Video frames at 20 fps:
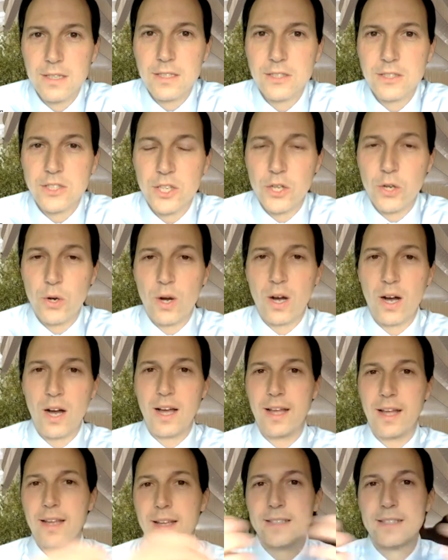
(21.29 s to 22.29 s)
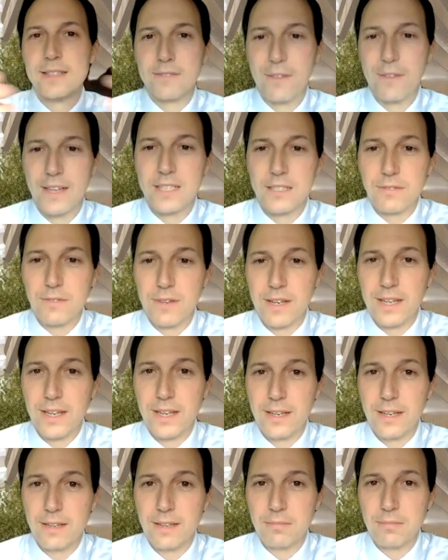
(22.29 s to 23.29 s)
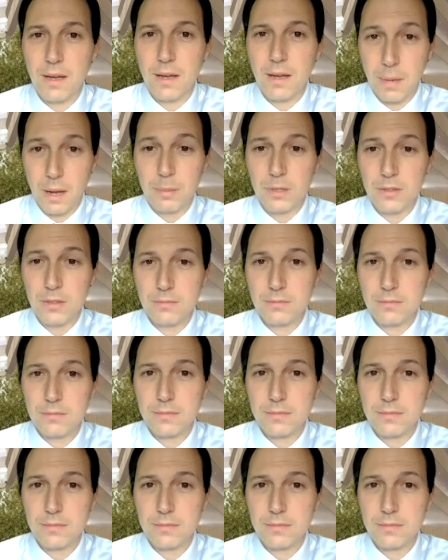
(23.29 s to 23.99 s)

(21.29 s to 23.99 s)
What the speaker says: So your eye is effectively a bubble,